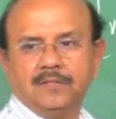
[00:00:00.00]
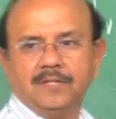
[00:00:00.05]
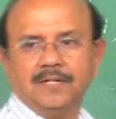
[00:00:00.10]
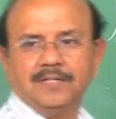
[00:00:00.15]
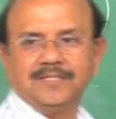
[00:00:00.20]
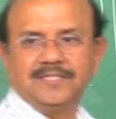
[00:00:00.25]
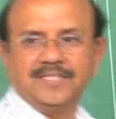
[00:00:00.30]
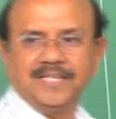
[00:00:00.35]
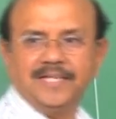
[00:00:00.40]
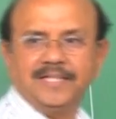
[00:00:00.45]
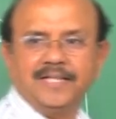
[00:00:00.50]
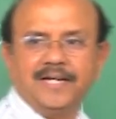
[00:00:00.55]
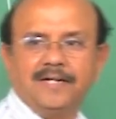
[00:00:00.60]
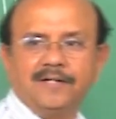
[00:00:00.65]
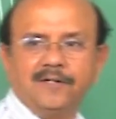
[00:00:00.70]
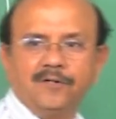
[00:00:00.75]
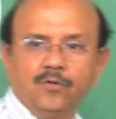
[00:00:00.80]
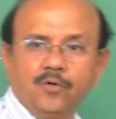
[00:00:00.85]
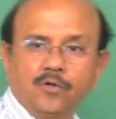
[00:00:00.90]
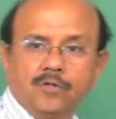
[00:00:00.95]
and say
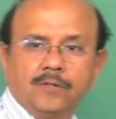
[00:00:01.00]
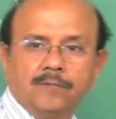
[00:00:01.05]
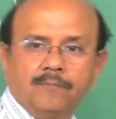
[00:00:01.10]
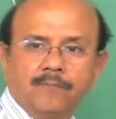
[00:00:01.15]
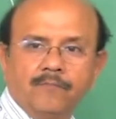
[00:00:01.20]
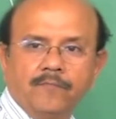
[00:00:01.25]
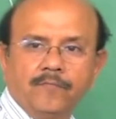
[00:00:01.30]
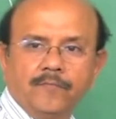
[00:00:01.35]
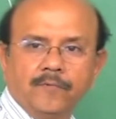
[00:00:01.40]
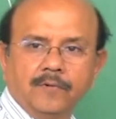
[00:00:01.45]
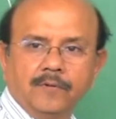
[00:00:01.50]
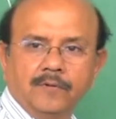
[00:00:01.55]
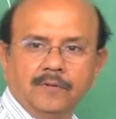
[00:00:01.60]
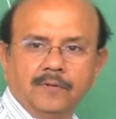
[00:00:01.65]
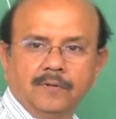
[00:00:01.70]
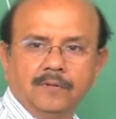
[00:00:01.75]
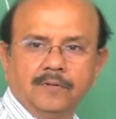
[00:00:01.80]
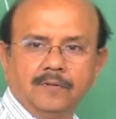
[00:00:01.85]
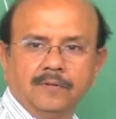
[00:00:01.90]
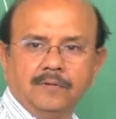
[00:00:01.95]
that,
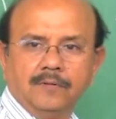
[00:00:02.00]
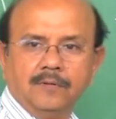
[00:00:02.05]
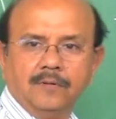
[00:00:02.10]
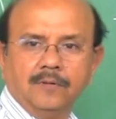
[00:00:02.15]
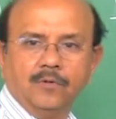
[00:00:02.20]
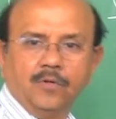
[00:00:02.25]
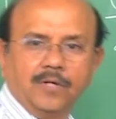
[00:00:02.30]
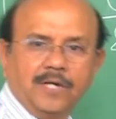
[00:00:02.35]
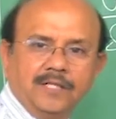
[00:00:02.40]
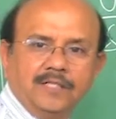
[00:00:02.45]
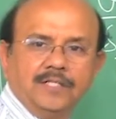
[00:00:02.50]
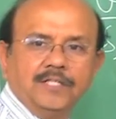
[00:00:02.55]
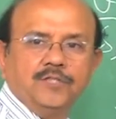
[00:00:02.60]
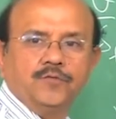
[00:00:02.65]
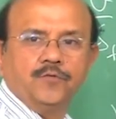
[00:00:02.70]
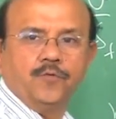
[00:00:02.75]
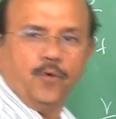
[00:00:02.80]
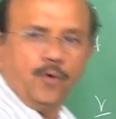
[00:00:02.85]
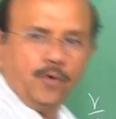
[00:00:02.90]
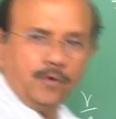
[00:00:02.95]
look at these
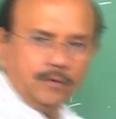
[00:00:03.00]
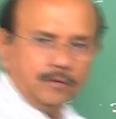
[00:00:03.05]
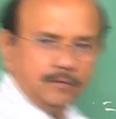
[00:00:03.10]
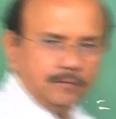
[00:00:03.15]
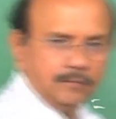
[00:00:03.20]
4,